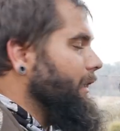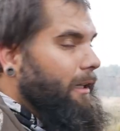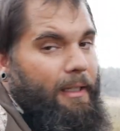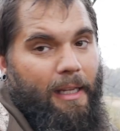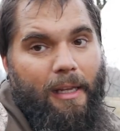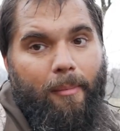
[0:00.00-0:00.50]
I
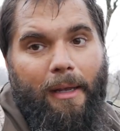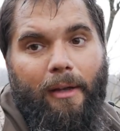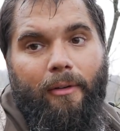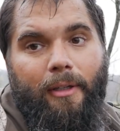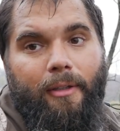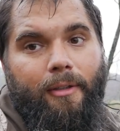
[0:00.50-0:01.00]
came
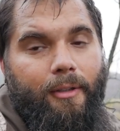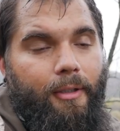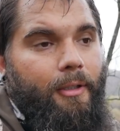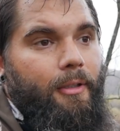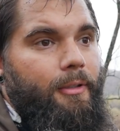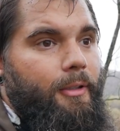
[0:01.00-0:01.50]
out here
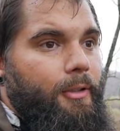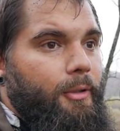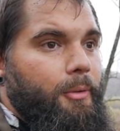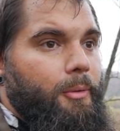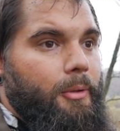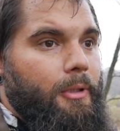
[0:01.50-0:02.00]

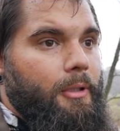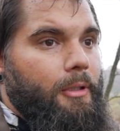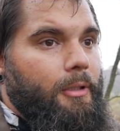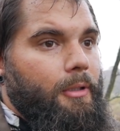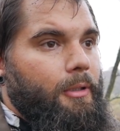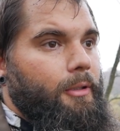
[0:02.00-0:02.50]
to, uh,
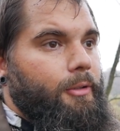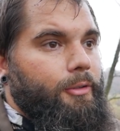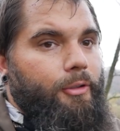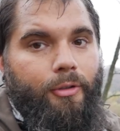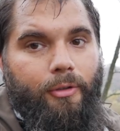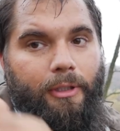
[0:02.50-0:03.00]
there's
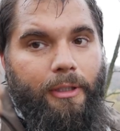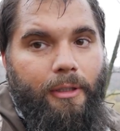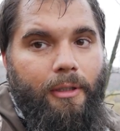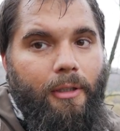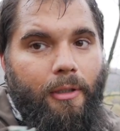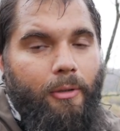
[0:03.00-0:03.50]
a tree
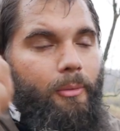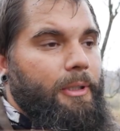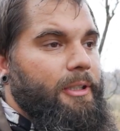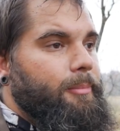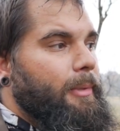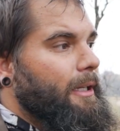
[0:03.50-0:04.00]
a little
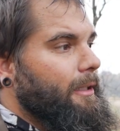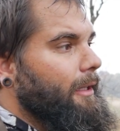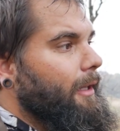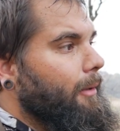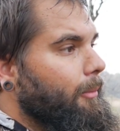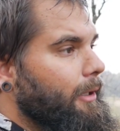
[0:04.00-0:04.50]
ways back
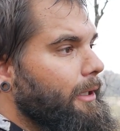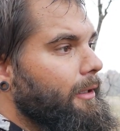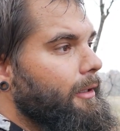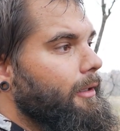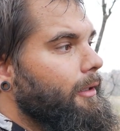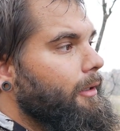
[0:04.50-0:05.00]
that way
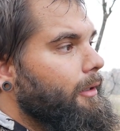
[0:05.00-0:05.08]
that